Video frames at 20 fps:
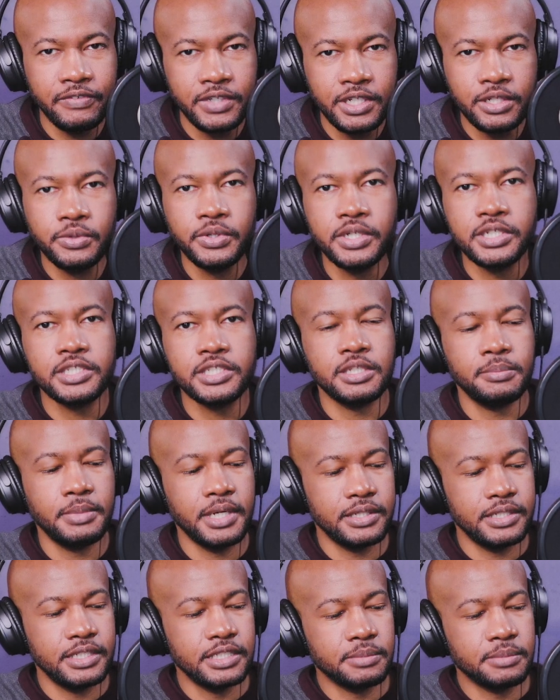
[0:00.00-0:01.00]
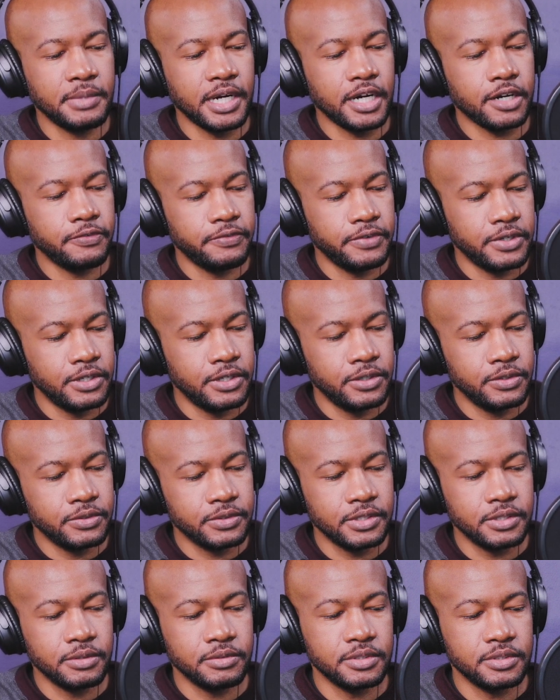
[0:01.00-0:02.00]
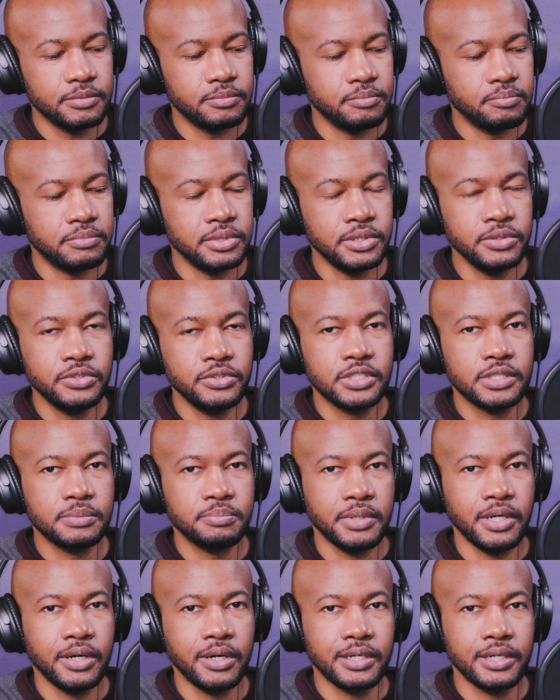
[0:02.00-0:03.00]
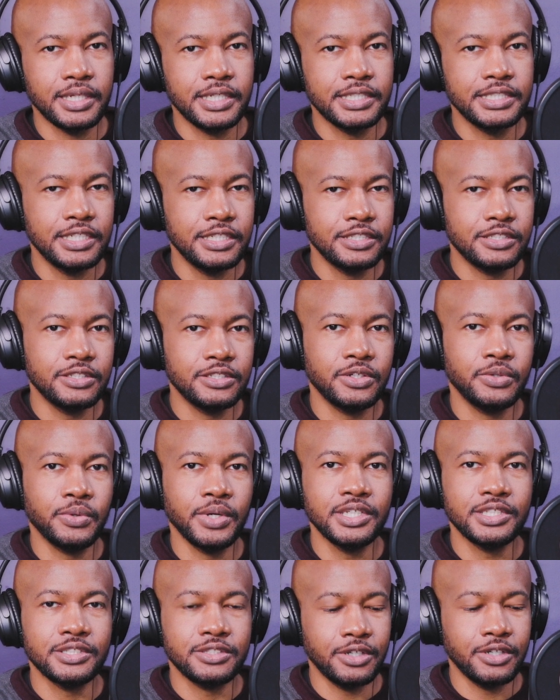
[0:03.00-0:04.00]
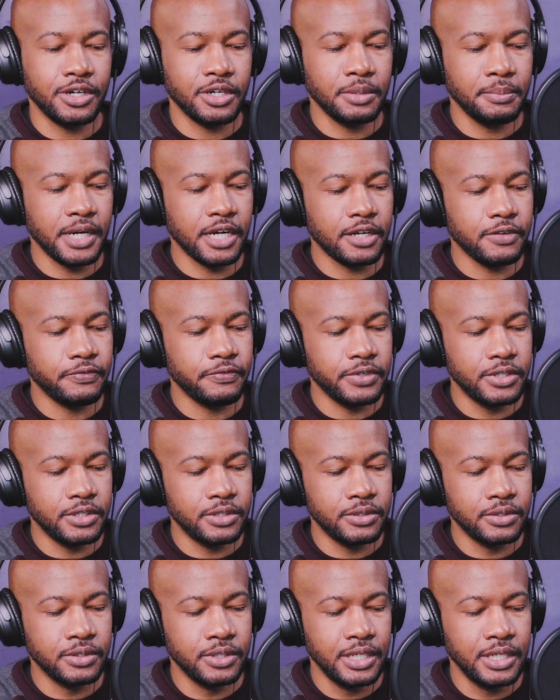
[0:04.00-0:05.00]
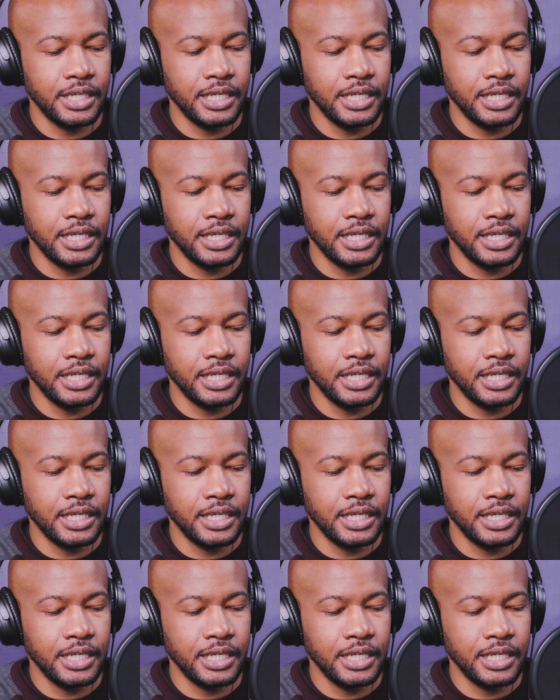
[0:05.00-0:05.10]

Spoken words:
any questions about this microphone, the Blue Spark, like I said, this is a great starter microphone.